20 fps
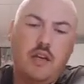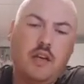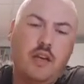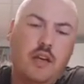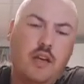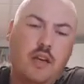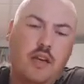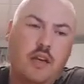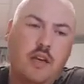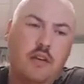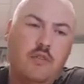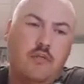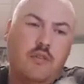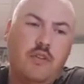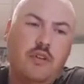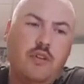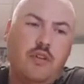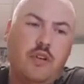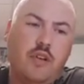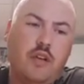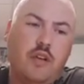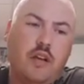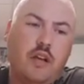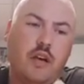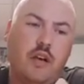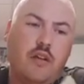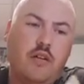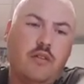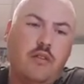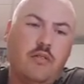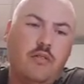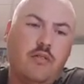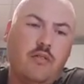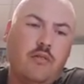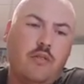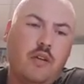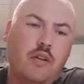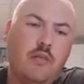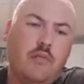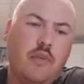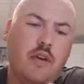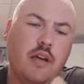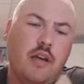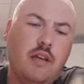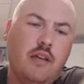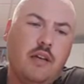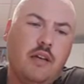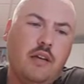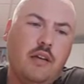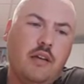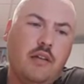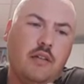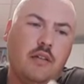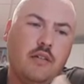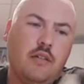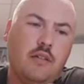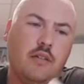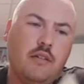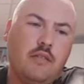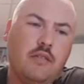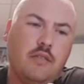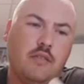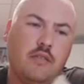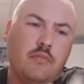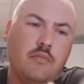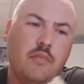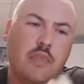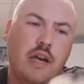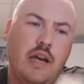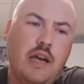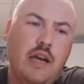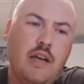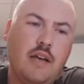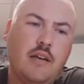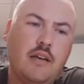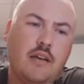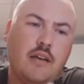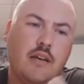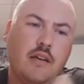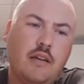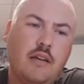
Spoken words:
And when you get all the way back here to the back